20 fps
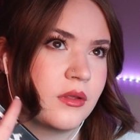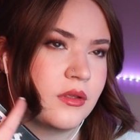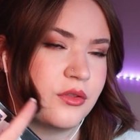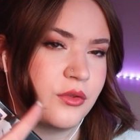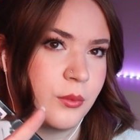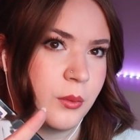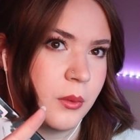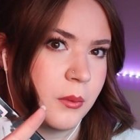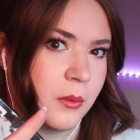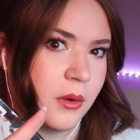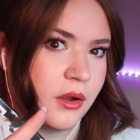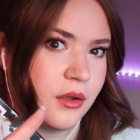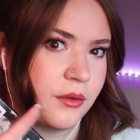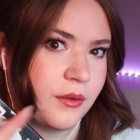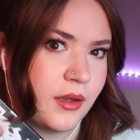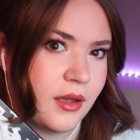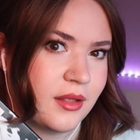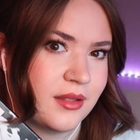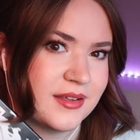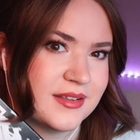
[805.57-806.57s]
Super Mario
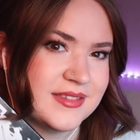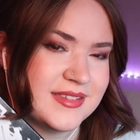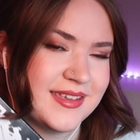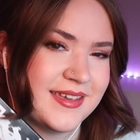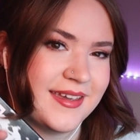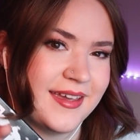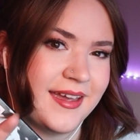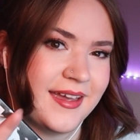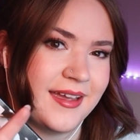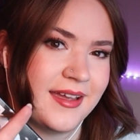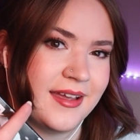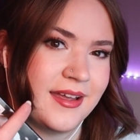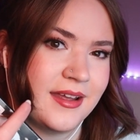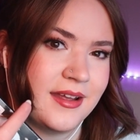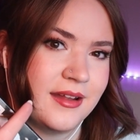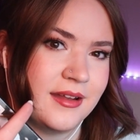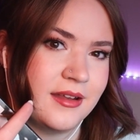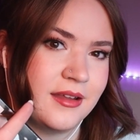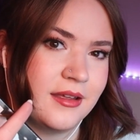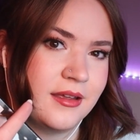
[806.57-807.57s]
Galaxy,
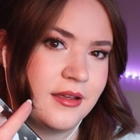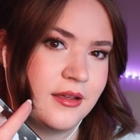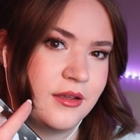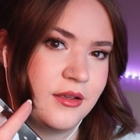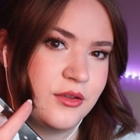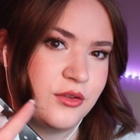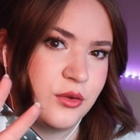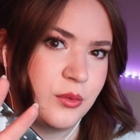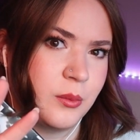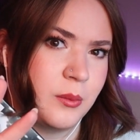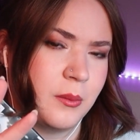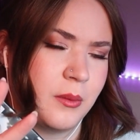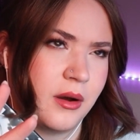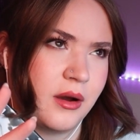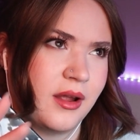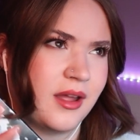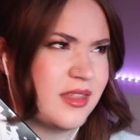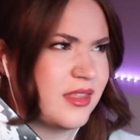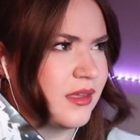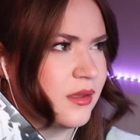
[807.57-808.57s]
and Super
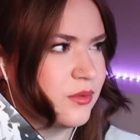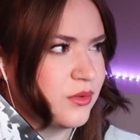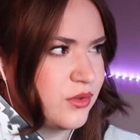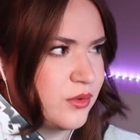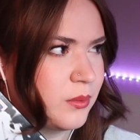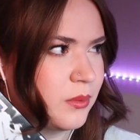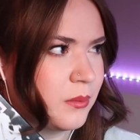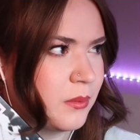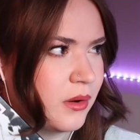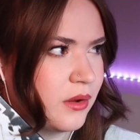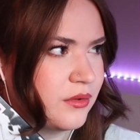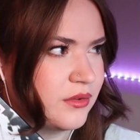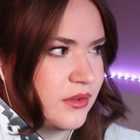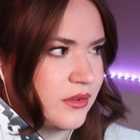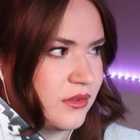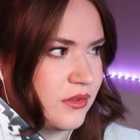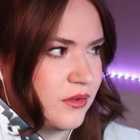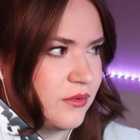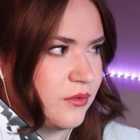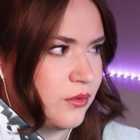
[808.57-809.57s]
Mario, I think it was Super Mario
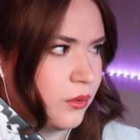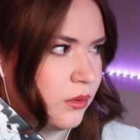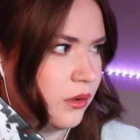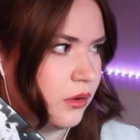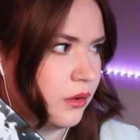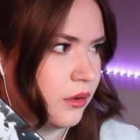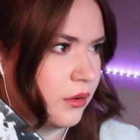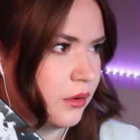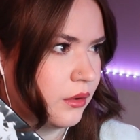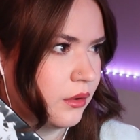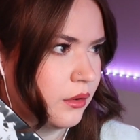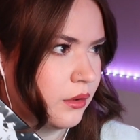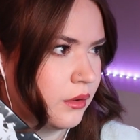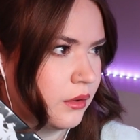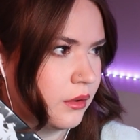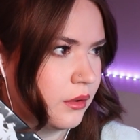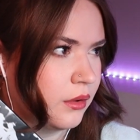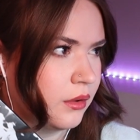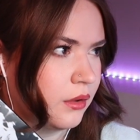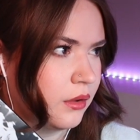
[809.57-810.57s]
64?
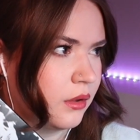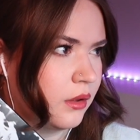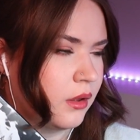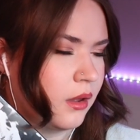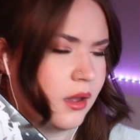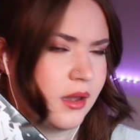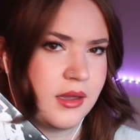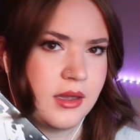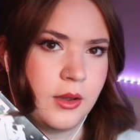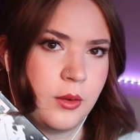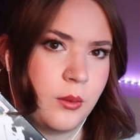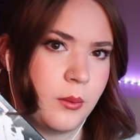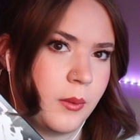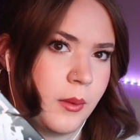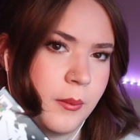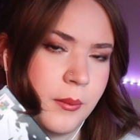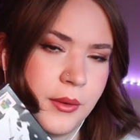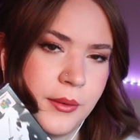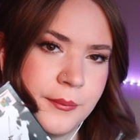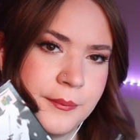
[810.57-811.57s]
I can't
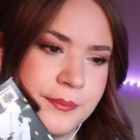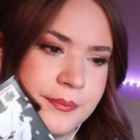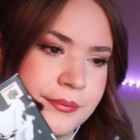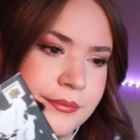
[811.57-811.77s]
remember.